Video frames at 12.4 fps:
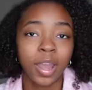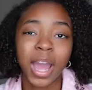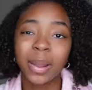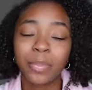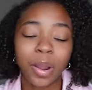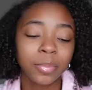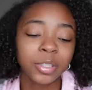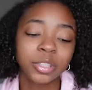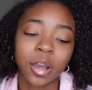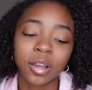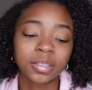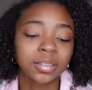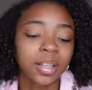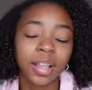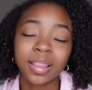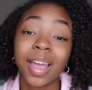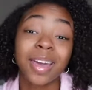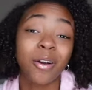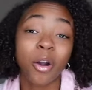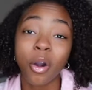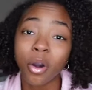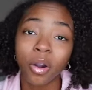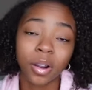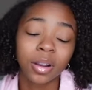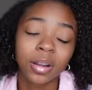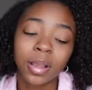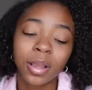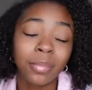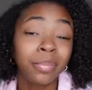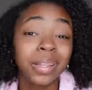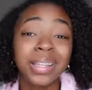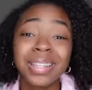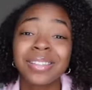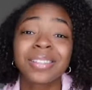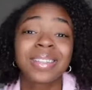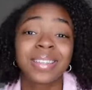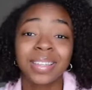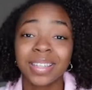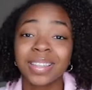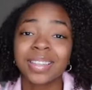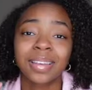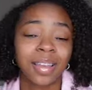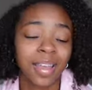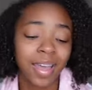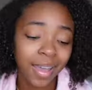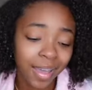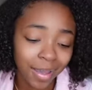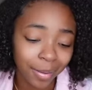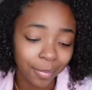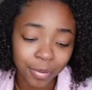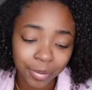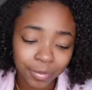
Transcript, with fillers: I promise y'all, it's not that hard please get the app.